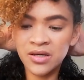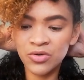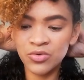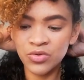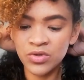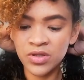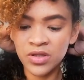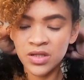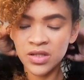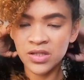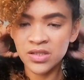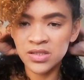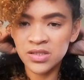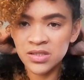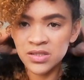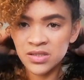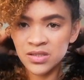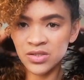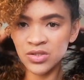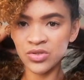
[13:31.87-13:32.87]
with
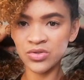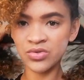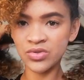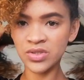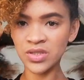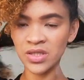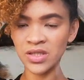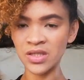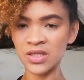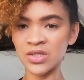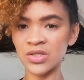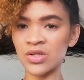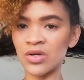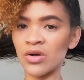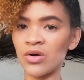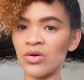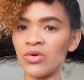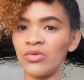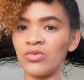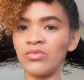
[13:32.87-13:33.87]
this, using this
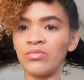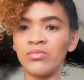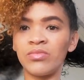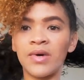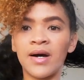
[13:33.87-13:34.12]
comb.